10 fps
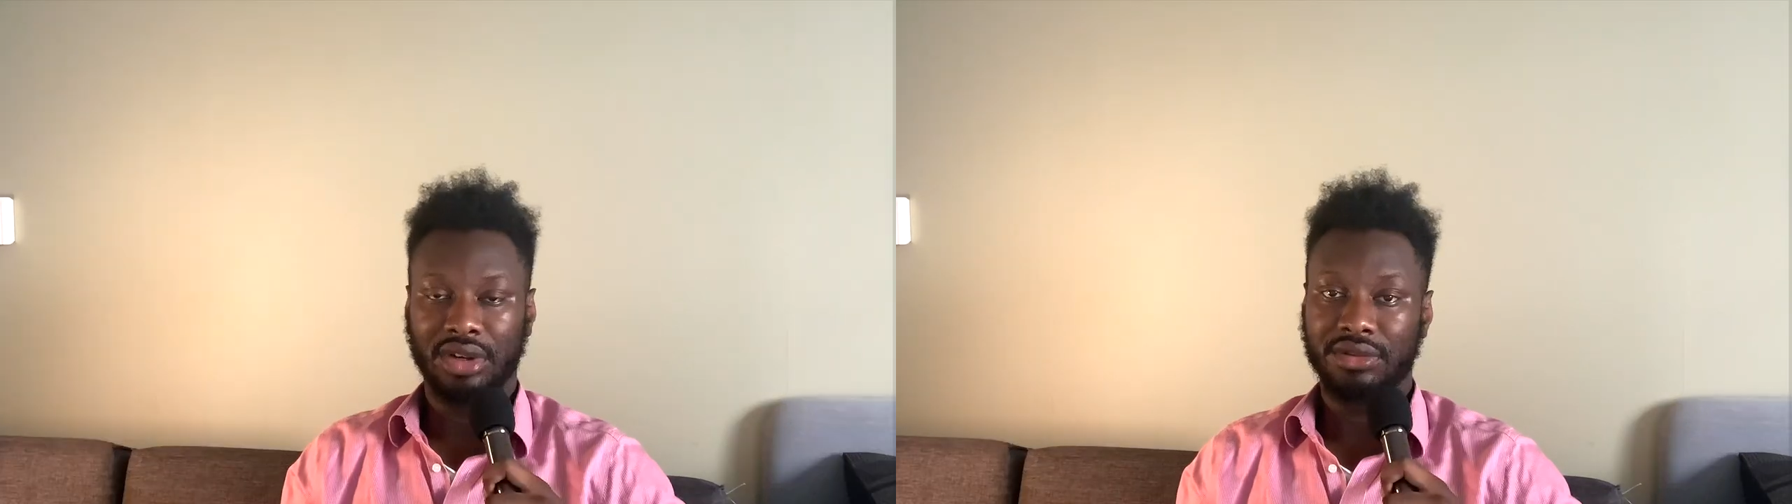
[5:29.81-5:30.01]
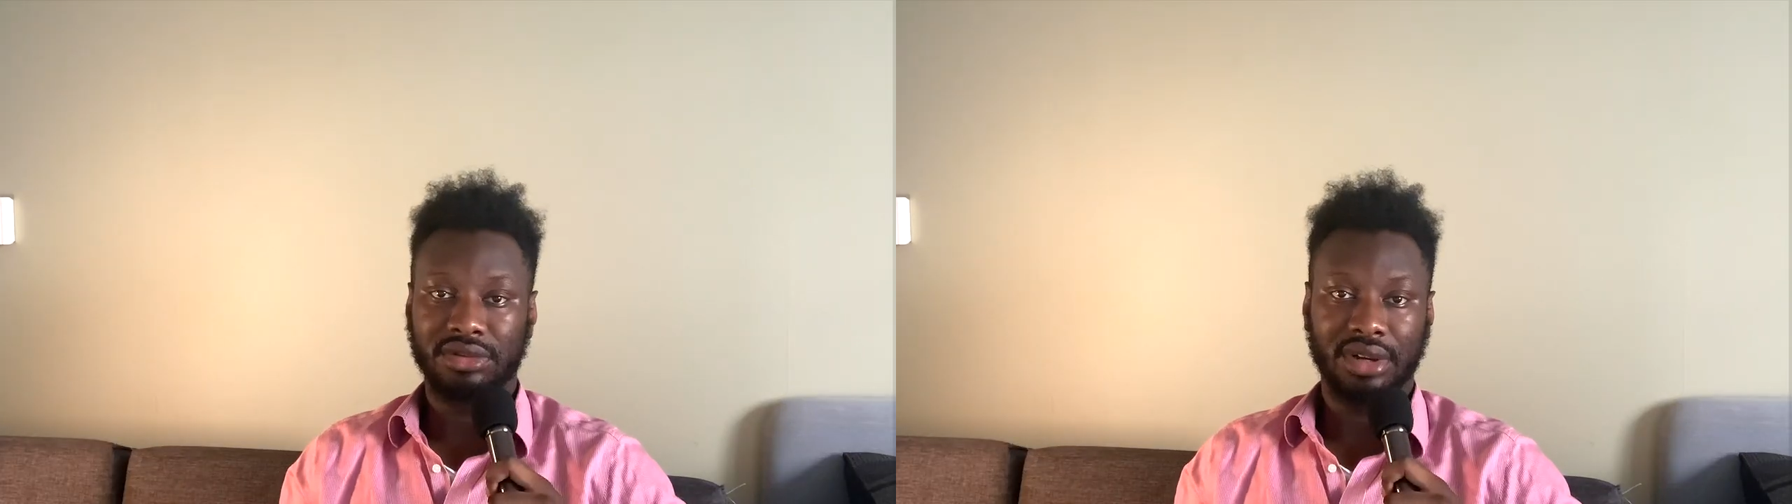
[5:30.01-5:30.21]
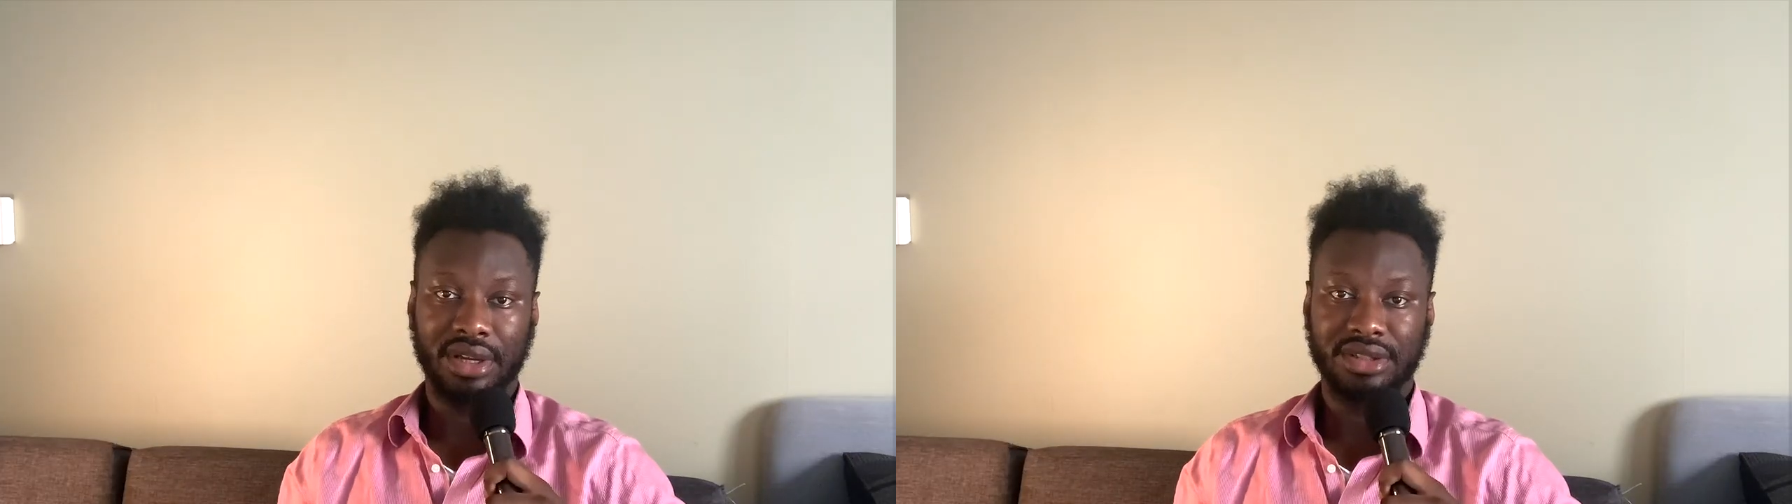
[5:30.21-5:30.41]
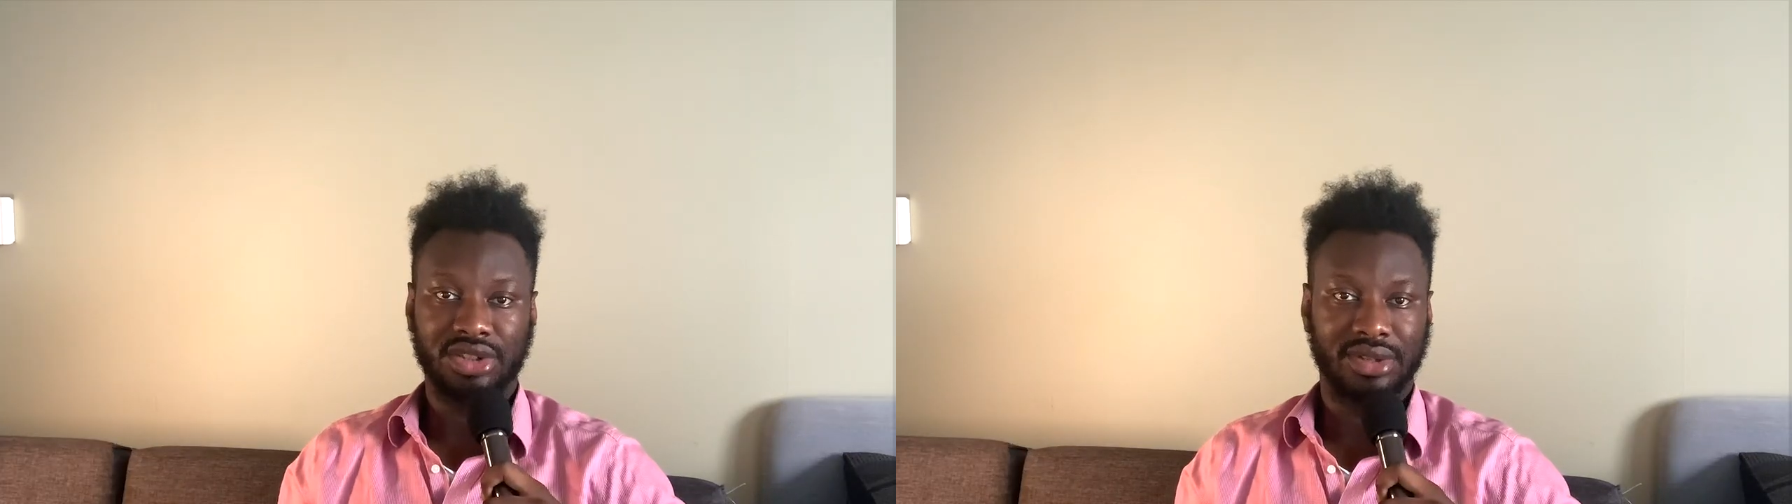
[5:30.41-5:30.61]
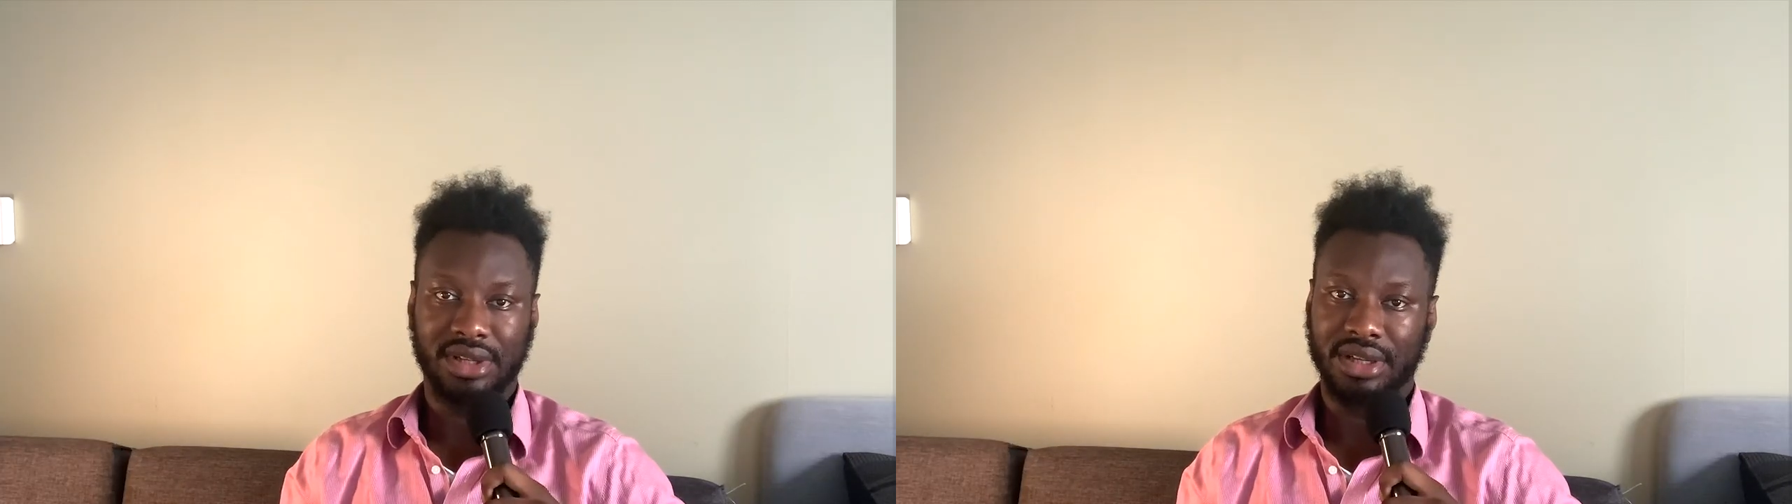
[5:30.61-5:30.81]
Otherwise,
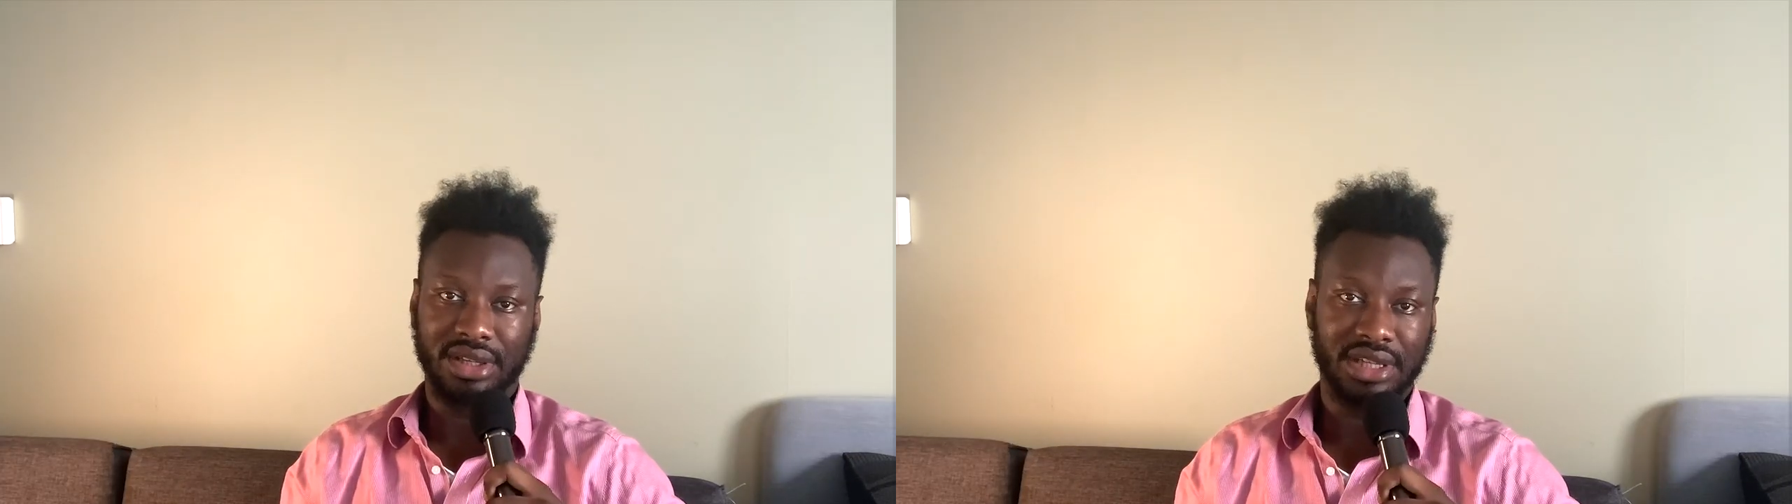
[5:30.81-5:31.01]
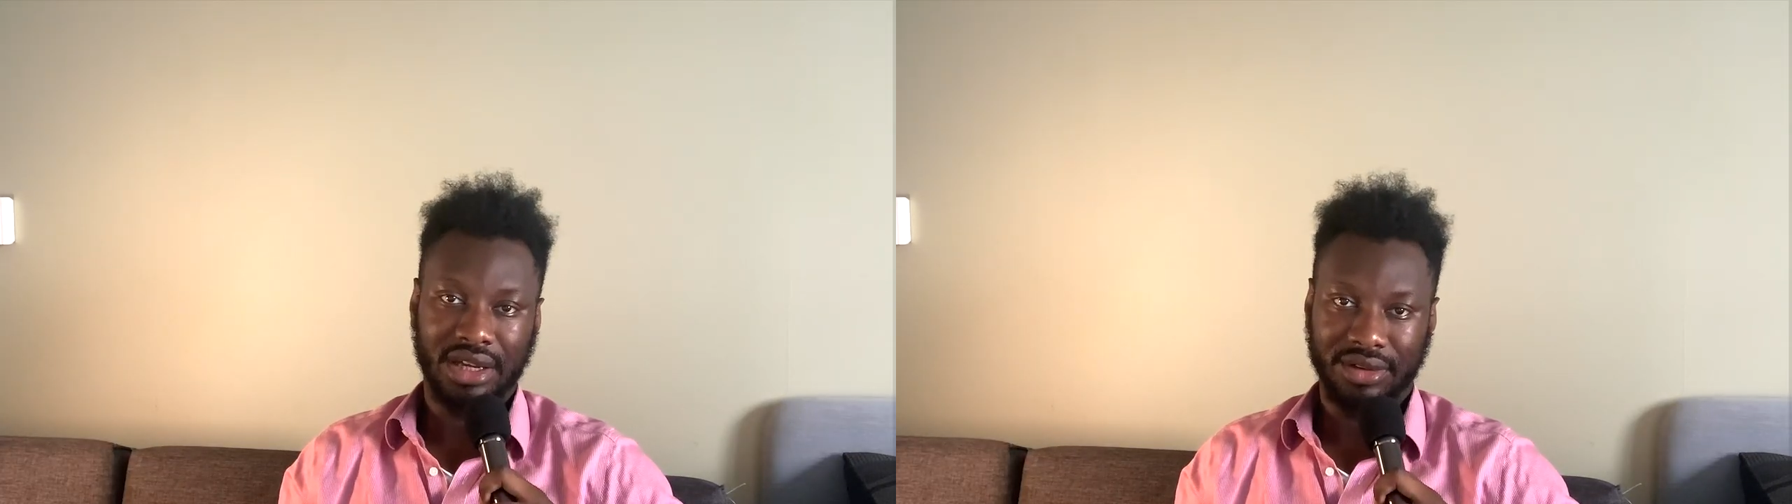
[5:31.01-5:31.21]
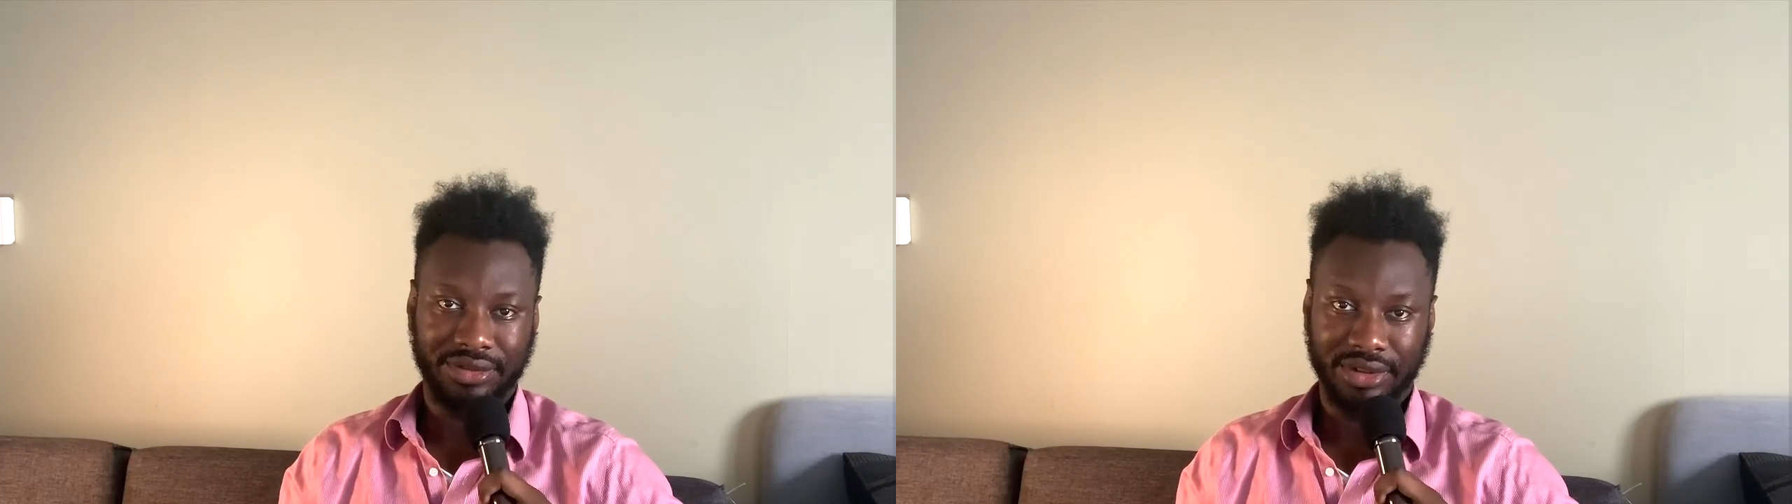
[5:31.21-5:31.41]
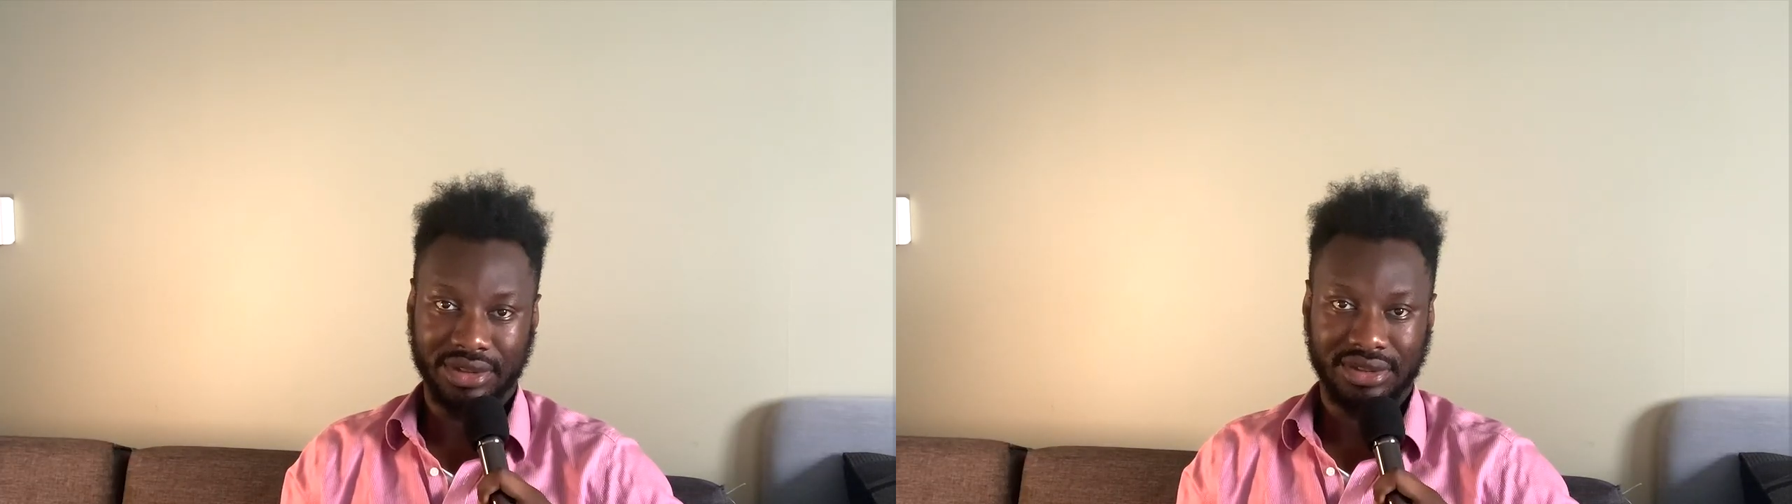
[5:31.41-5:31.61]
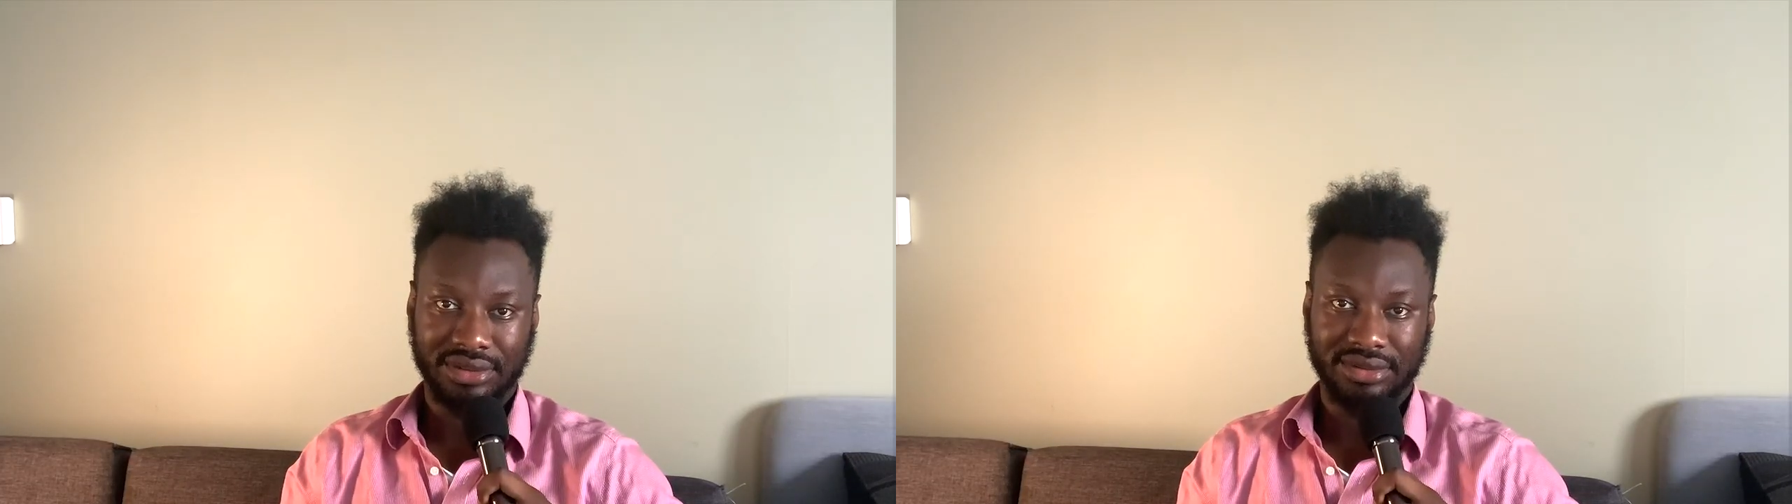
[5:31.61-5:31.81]
you clear your debt out
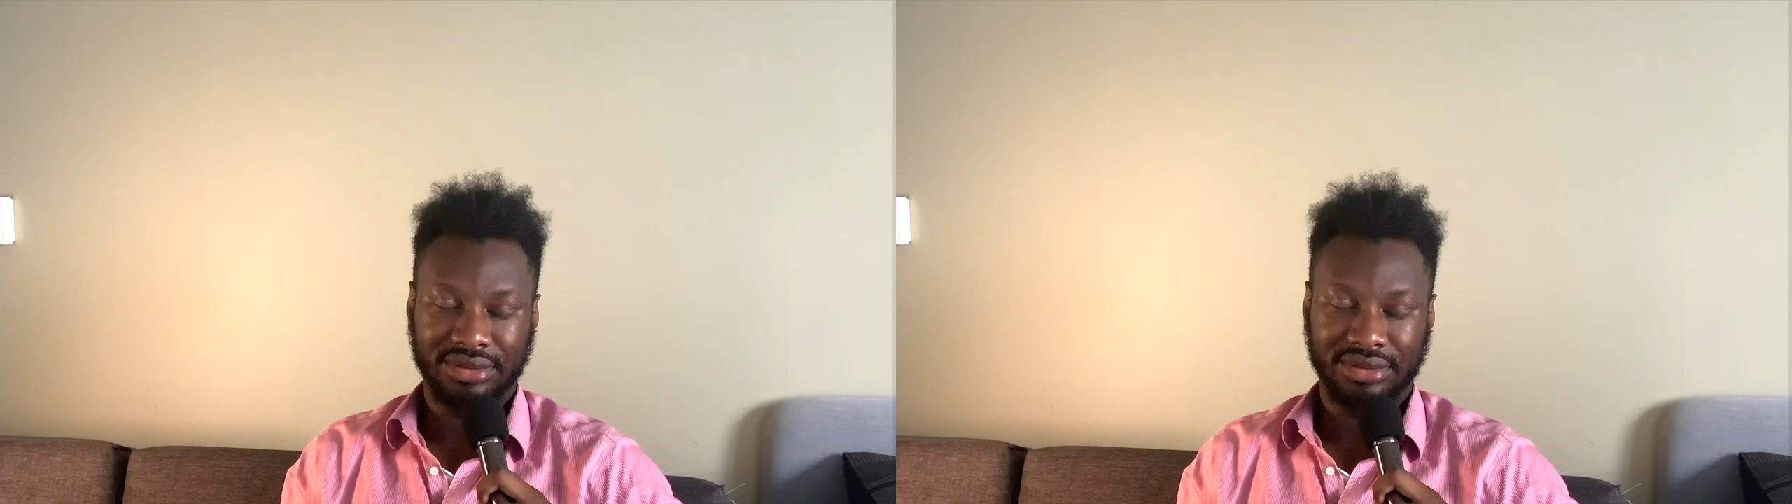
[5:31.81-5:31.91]
first.